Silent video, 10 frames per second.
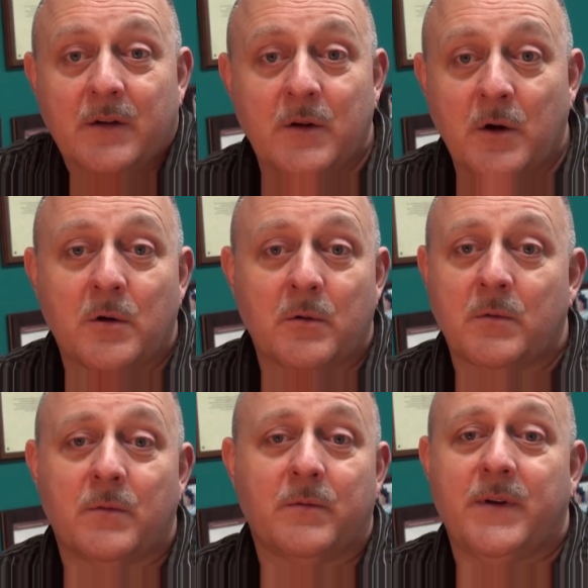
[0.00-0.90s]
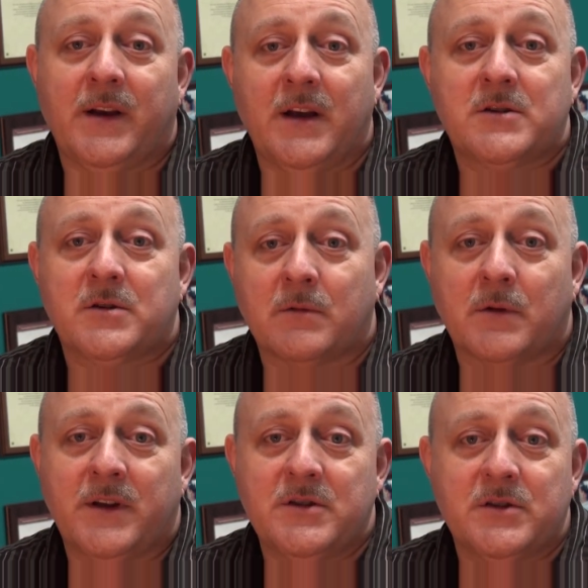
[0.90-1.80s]
no financial
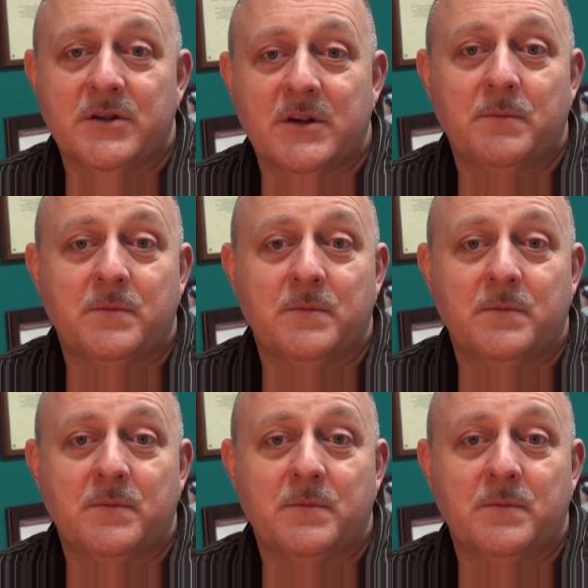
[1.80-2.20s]
relationship